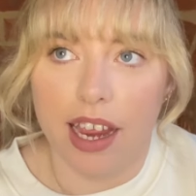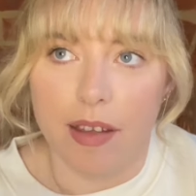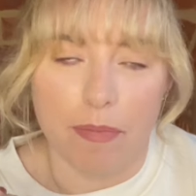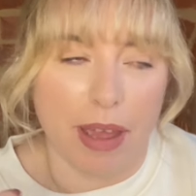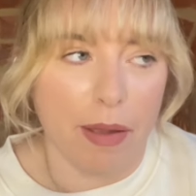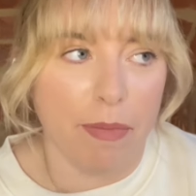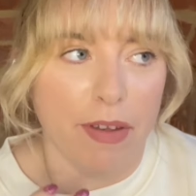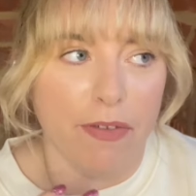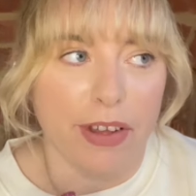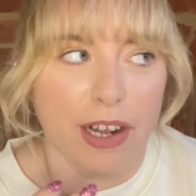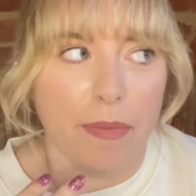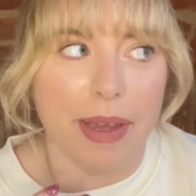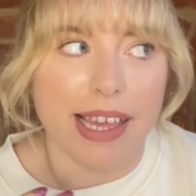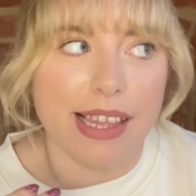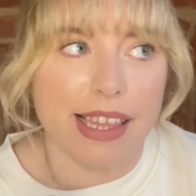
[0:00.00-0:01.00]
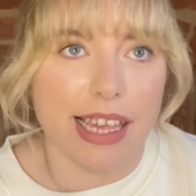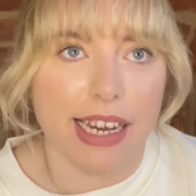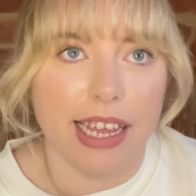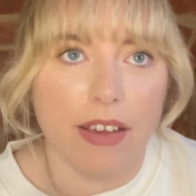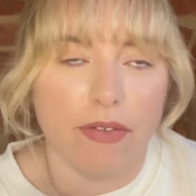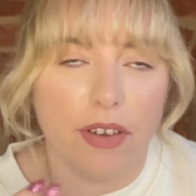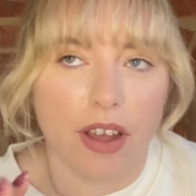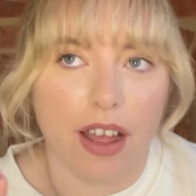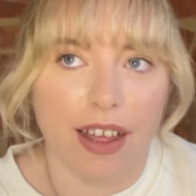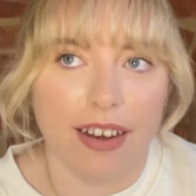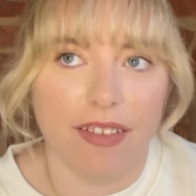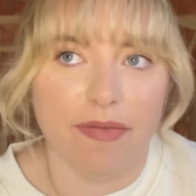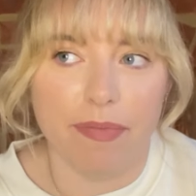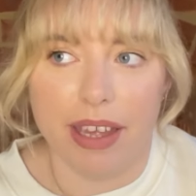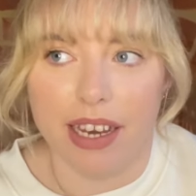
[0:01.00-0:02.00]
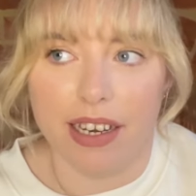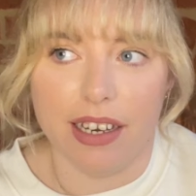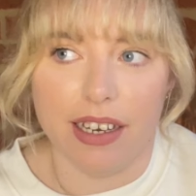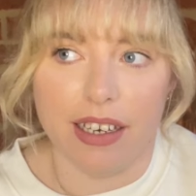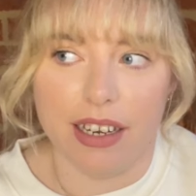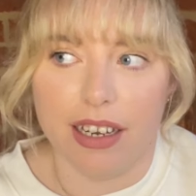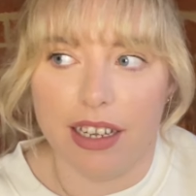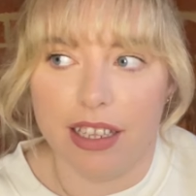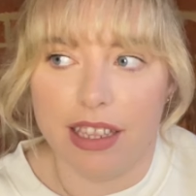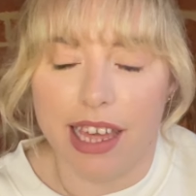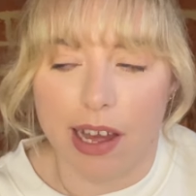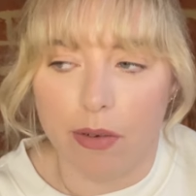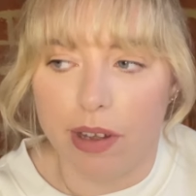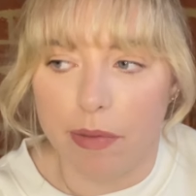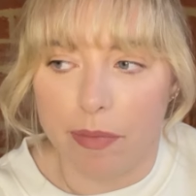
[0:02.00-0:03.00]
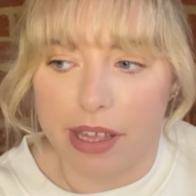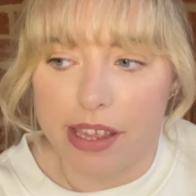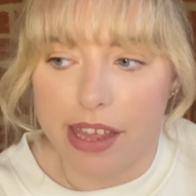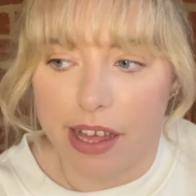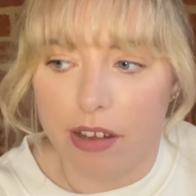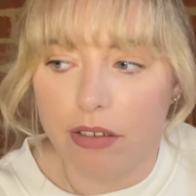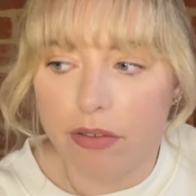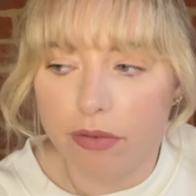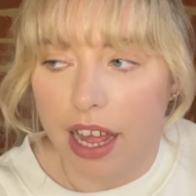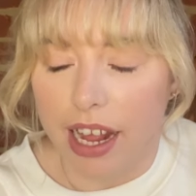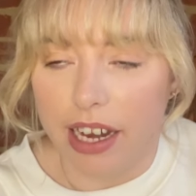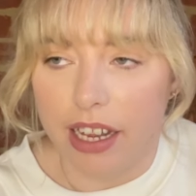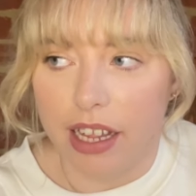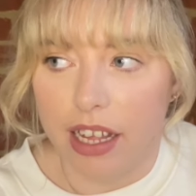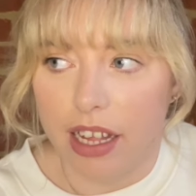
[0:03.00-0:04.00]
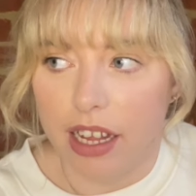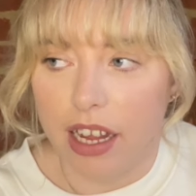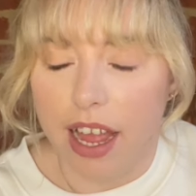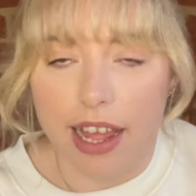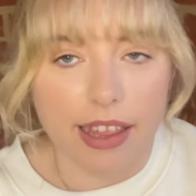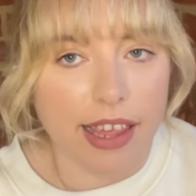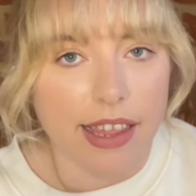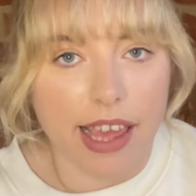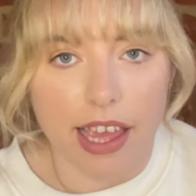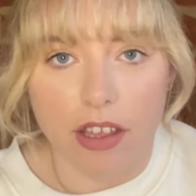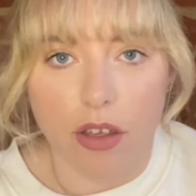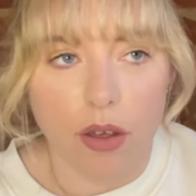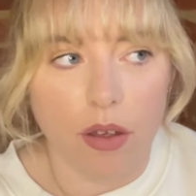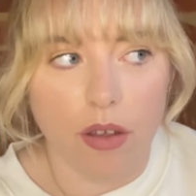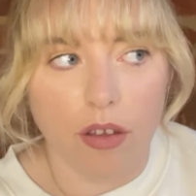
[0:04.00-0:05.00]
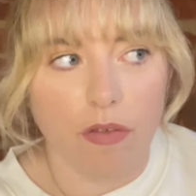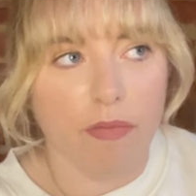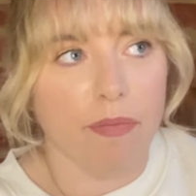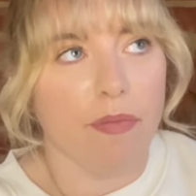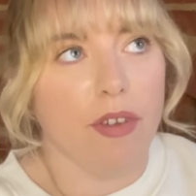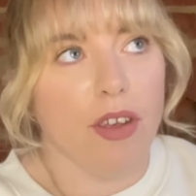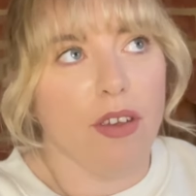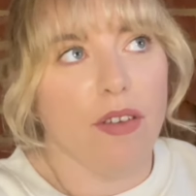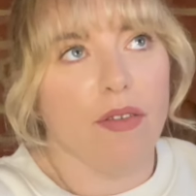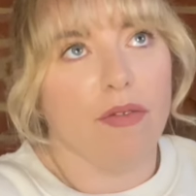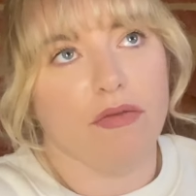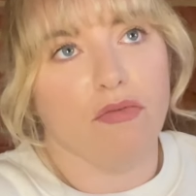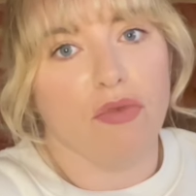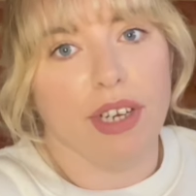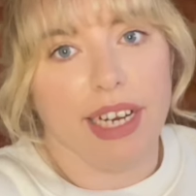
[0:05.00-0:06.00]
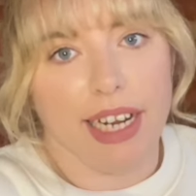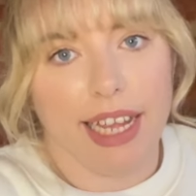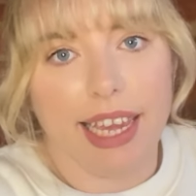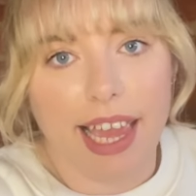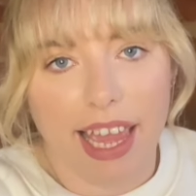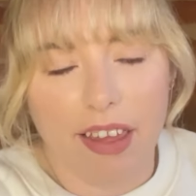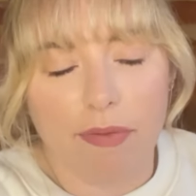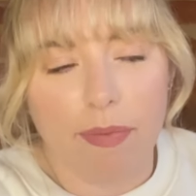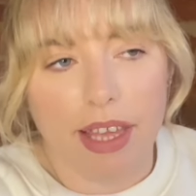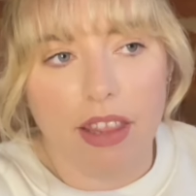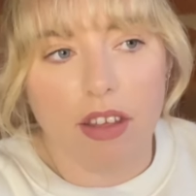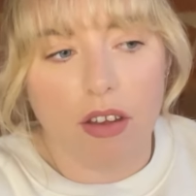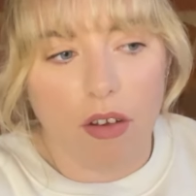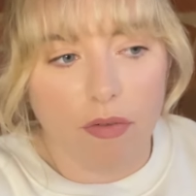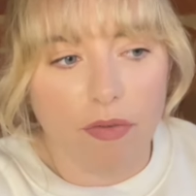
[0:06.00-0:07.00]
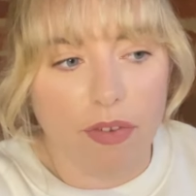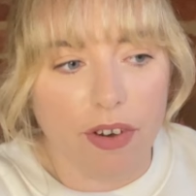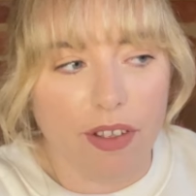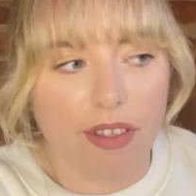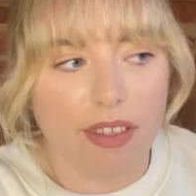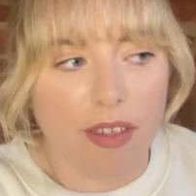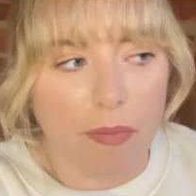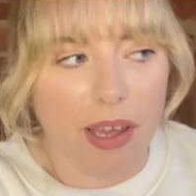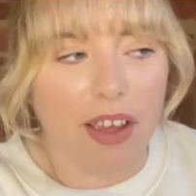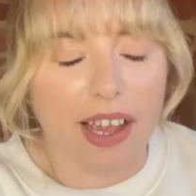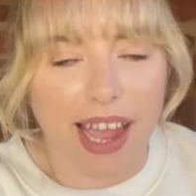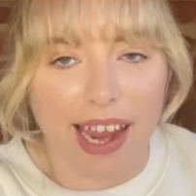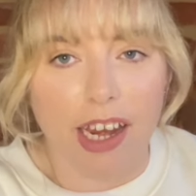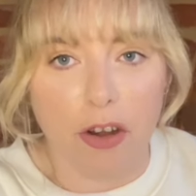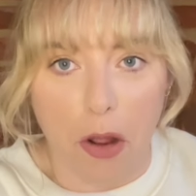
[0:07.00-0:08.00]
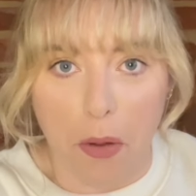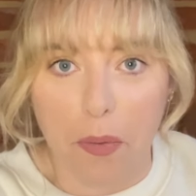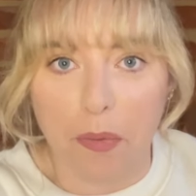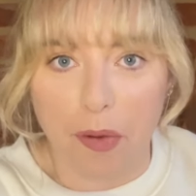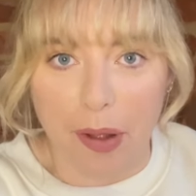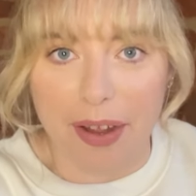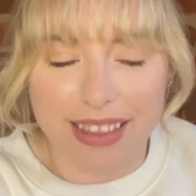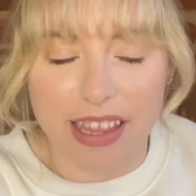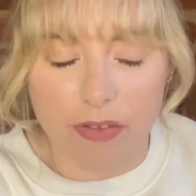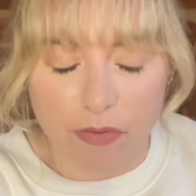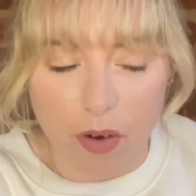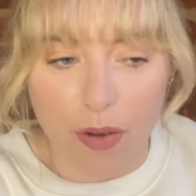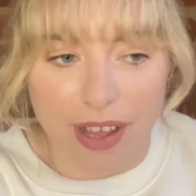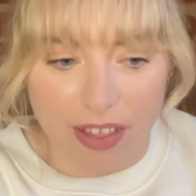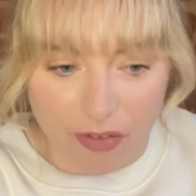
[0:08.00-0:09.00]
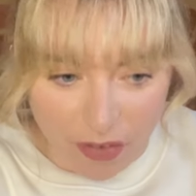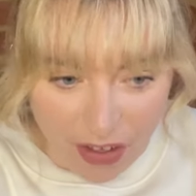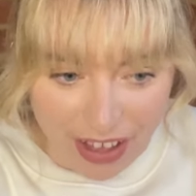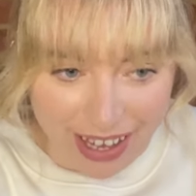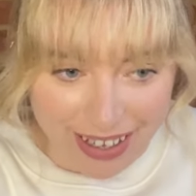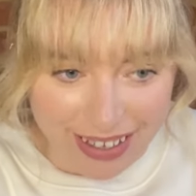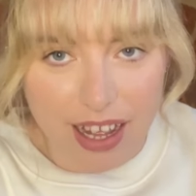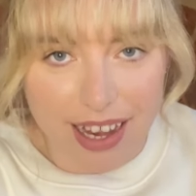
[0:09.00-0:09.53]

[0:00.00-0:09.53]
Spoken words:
It made me feel a bit silly for kind of being doubting myself, and as I said, you really gave me the confidence to be okay, no, right, this vlog is fine.